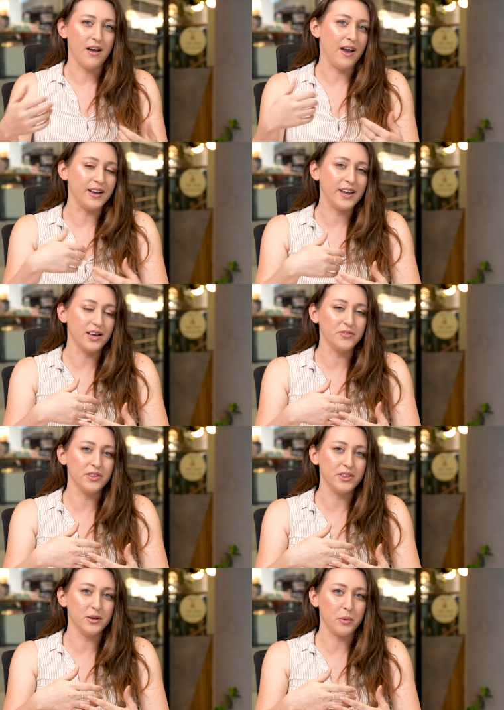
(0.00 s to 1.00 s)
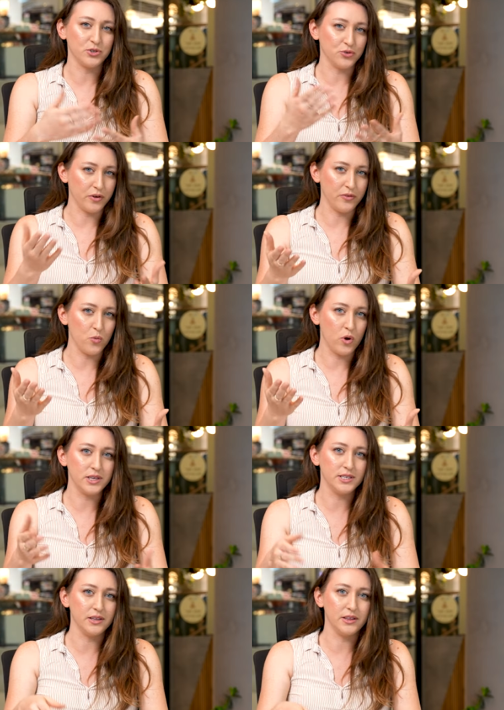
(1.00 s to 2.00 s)
I can't even think about surviving
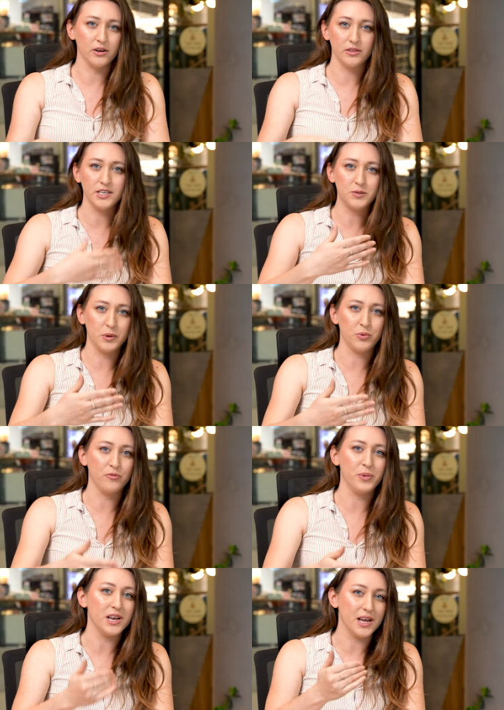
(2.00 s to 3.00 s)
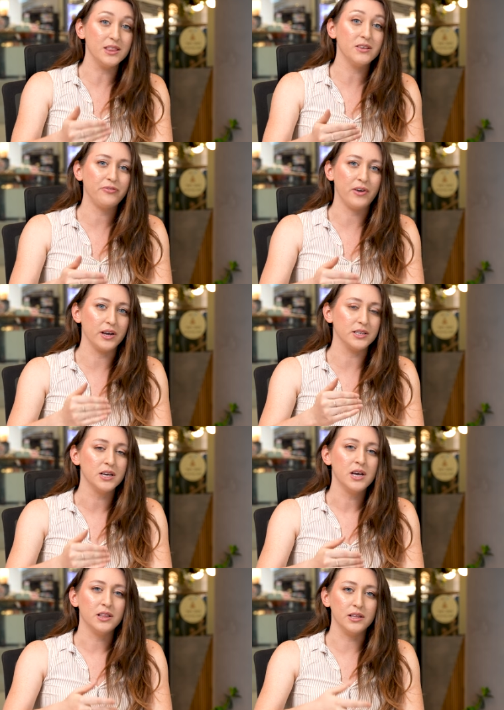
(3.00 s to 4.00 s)
one day there. These people have been in the fight,
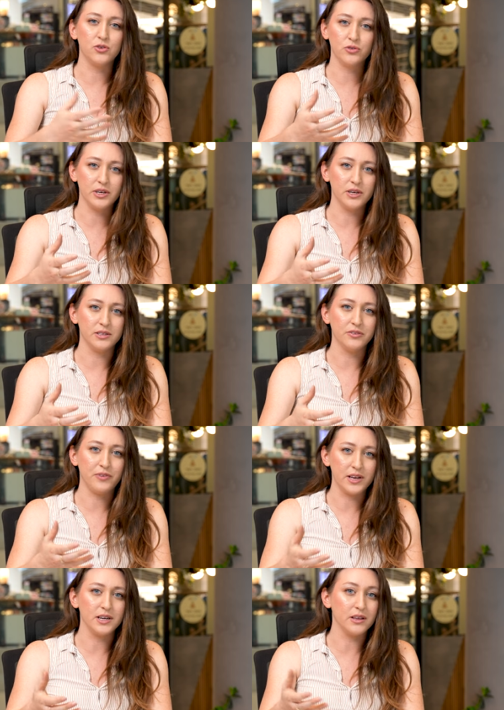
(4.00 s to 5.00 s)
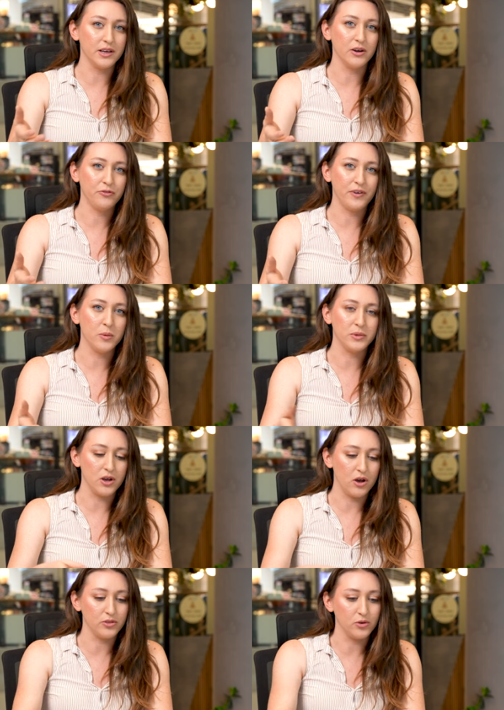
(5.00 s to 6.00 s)
literally defending their
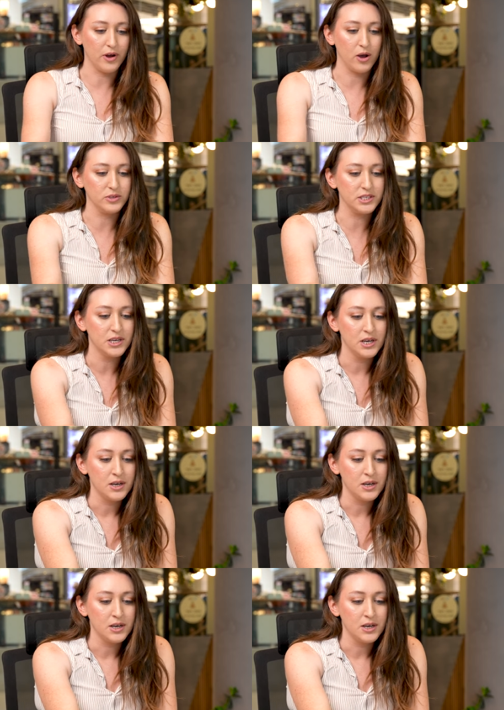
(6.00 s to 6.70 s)
family on the grounds.